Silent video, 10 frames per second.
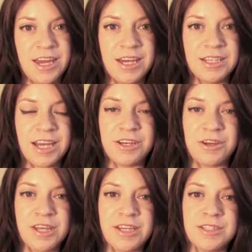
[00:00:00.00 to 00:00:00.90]
and I
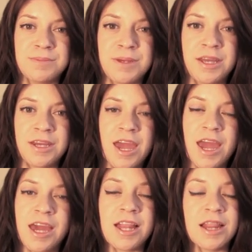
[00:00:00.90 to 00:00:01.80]
know that it's been
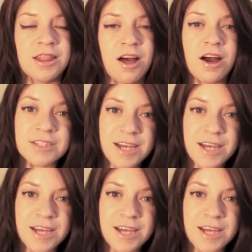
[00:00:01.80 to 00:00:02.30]
a long